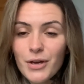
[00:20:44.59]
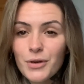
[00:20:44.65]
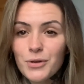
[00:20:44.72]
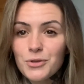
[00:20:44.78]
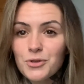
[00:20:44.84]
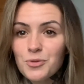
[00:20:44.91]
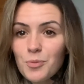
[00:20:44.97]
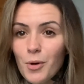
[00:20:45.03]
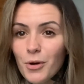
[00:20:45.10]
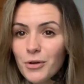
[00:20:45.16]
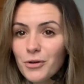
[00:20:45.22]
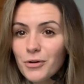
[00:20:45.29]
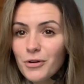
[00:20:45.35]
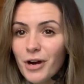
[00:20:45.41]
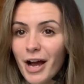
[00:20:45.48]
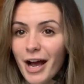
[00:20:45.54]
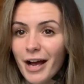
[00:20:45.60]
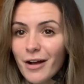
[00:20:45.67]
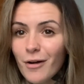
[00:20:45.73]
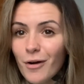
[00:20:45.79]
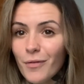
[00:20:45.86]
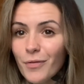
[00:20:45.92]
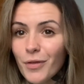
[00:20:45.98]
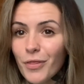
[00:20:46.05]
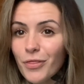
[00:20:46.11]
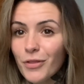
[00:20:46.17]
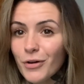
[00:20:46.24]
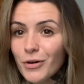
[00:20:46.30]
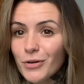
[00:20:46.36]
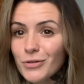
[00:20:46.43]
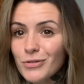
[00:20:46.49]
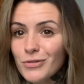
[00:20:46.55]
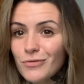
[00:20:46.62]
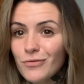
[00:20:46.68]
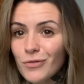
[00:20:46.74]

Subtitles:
smoking crack on the 3rd